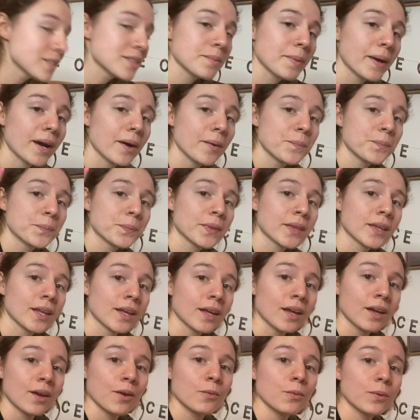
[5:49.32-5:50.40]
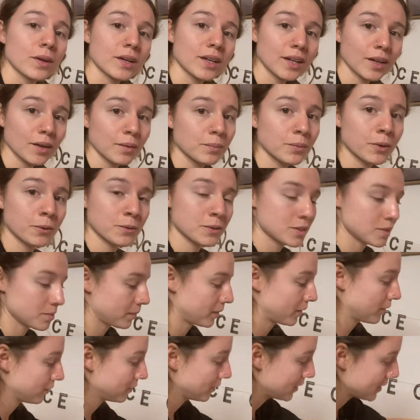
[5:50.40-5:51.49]
about. What I care most
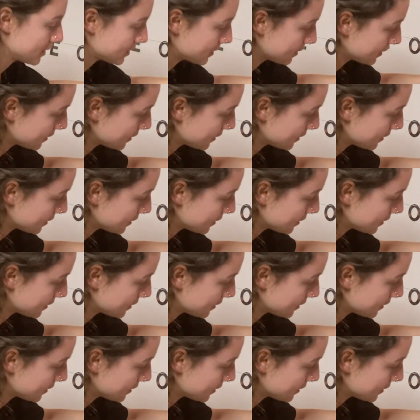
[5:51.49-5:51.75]
about is to